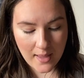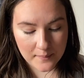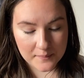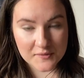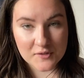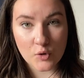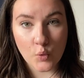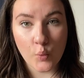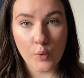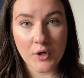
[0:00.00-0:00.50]

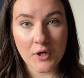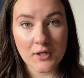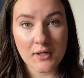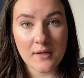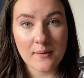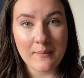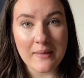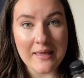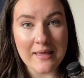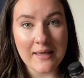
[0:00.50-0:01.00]
So we're gonna
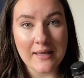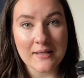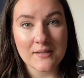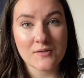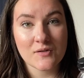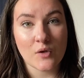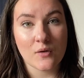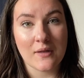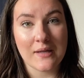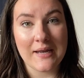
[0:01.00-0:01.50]
make it
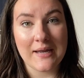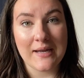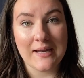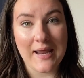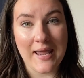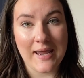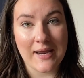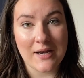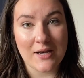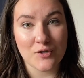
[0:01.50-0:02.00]
so that it can
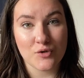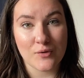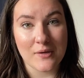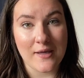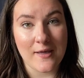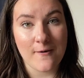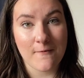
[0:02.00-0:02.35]
hang in a tree